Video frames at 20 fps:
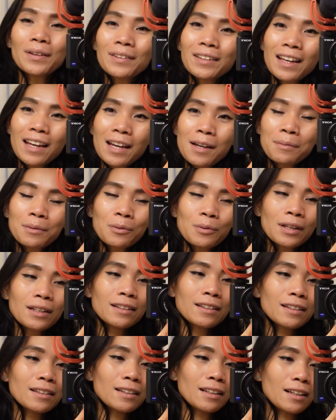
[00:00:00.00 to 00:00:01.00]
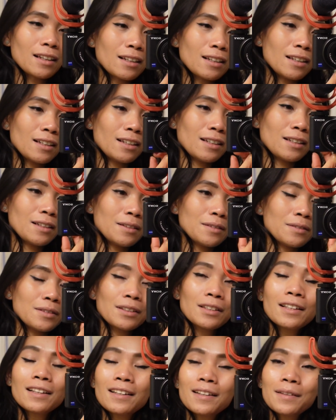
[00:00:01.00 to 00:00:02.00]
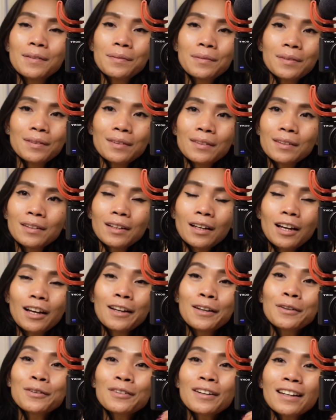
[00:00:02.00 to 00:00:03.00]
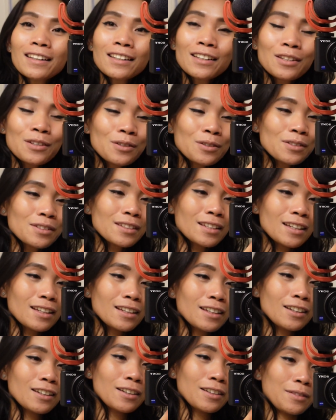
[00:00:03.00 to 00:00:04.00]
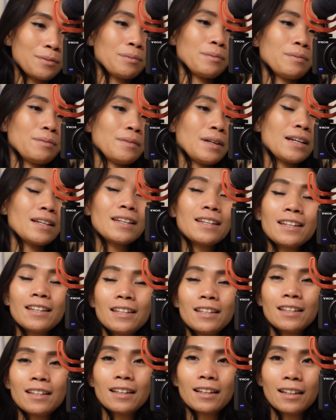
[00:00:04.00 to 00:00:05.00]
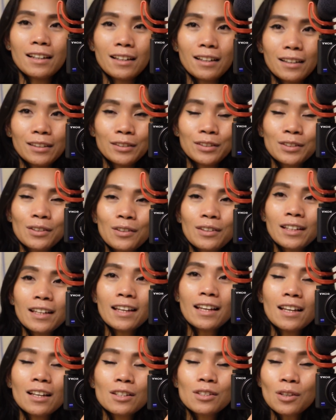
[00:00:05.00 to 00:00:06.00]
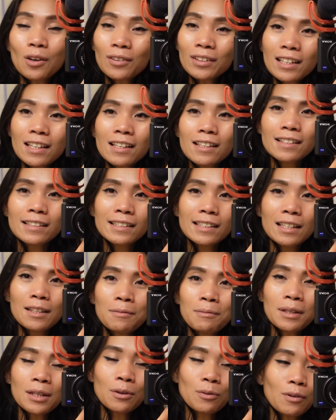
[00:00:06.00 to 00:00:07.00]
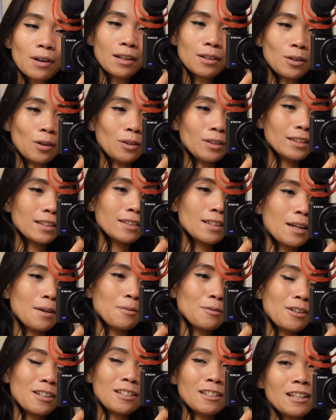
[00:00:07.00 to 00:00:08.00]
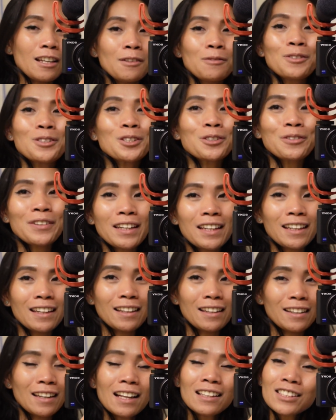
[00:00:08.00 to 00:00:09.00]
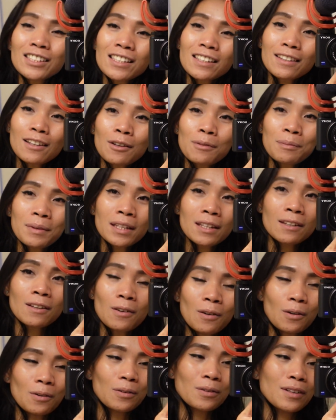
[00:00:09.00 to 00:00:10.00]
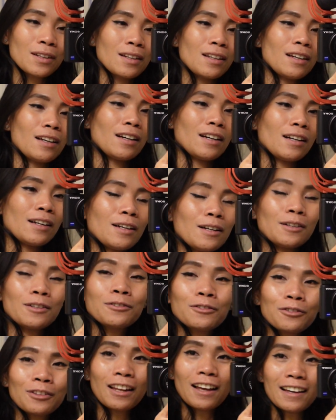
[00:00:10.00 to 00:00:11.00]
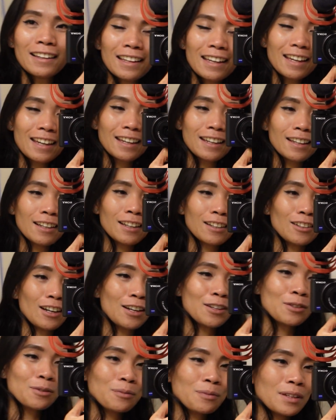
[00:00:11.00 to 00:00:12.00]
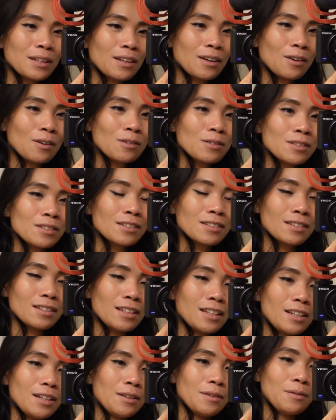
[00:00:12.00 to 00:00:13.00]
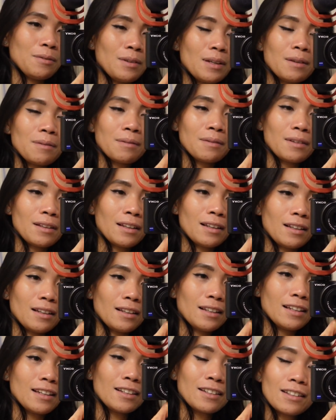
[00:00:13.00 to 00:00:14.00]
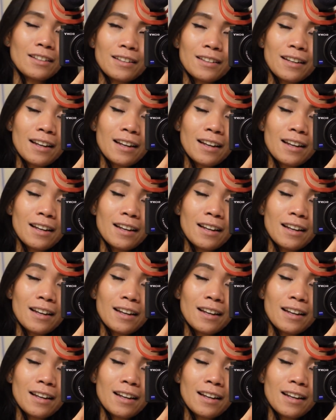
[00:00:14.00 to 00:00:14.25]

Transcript: Okay, everyone. I already using my Sony ZB1 all the time when I'm doing not sit down video, vlogging, random videos, maybe here